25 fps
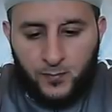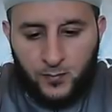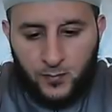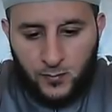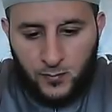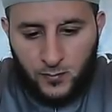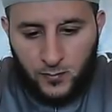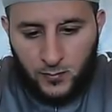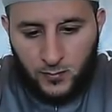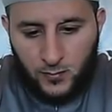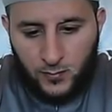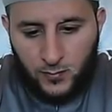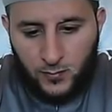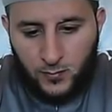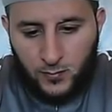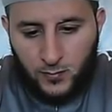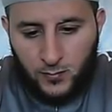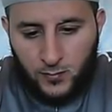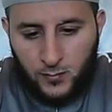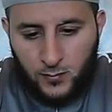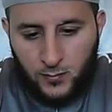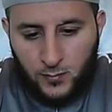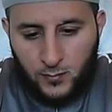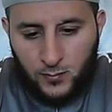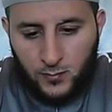
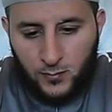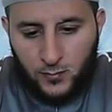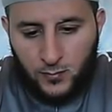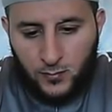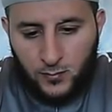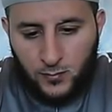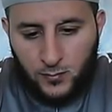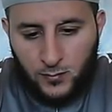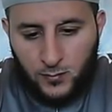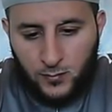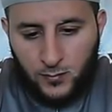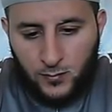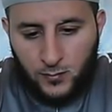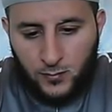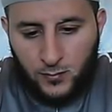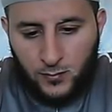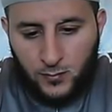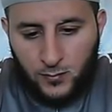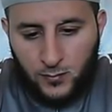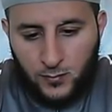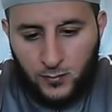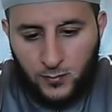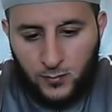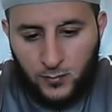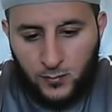
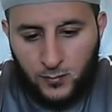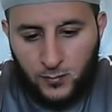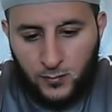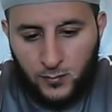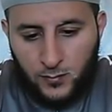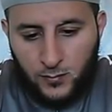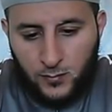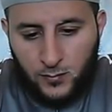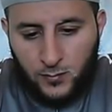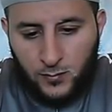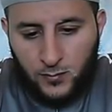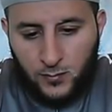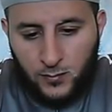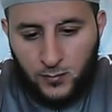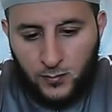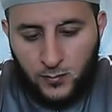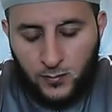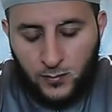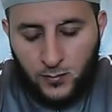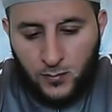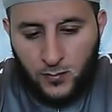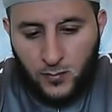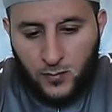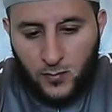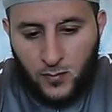
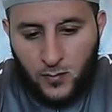Nothing is said.